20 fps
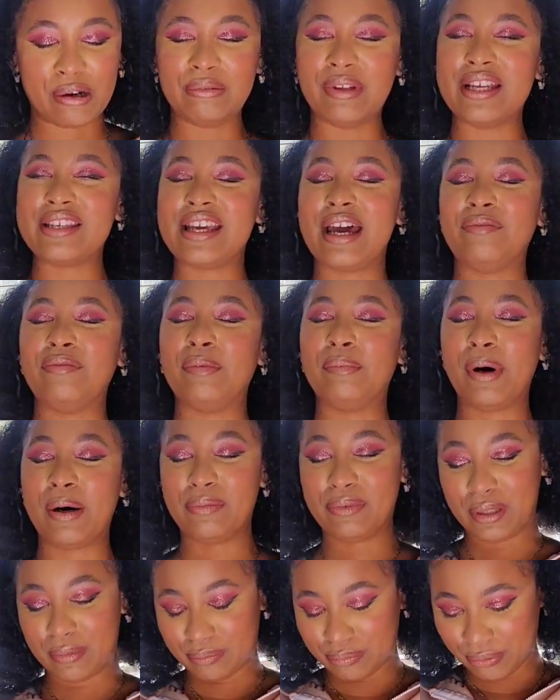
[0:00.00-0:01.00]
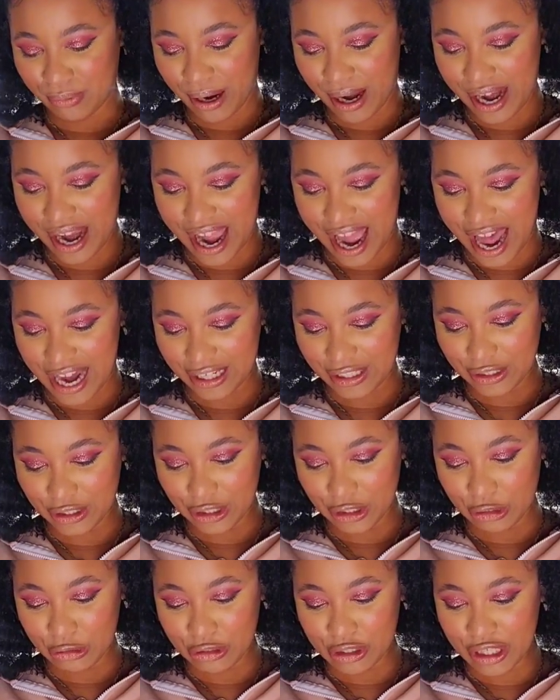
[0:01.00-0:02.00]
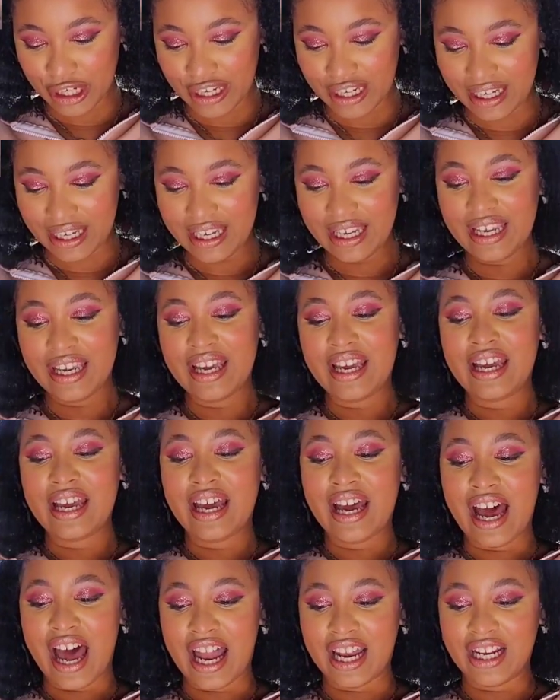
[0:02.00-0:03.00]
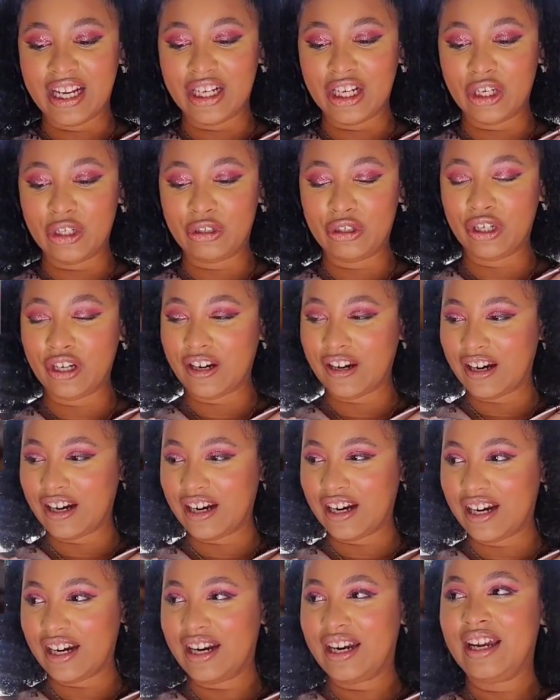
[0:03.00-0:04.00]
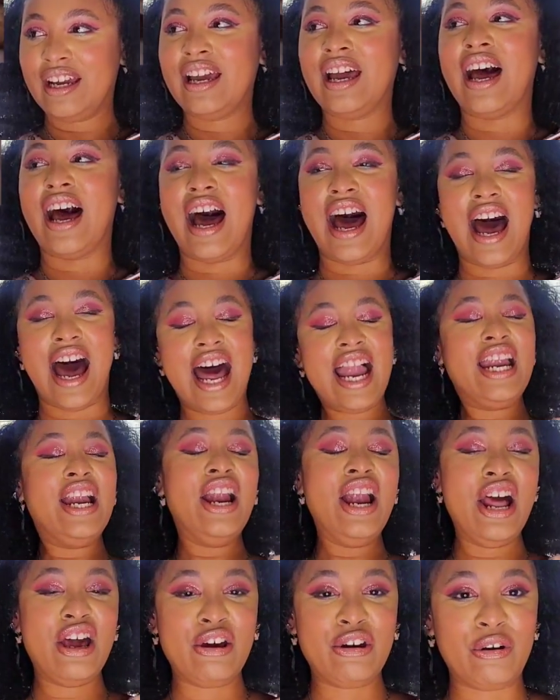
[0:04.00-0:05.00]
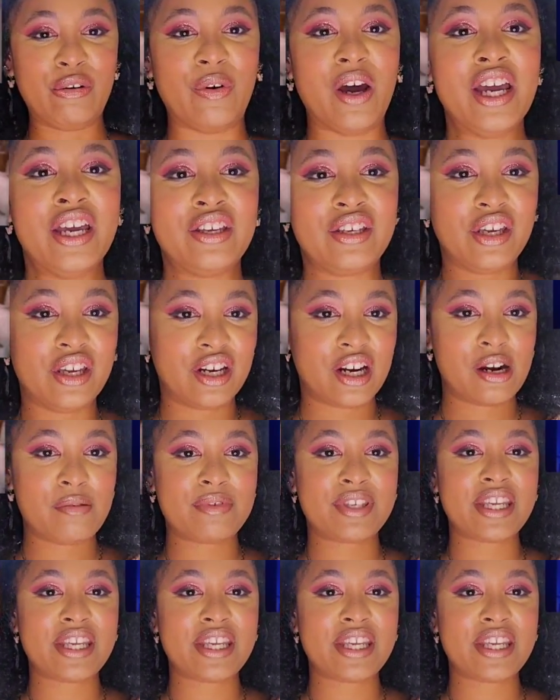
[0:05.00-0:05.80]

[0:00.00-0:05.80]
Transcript: them. Let's have a moment of prayer. Hallelujah. Hallelujah. Hallelujah. You know what I'm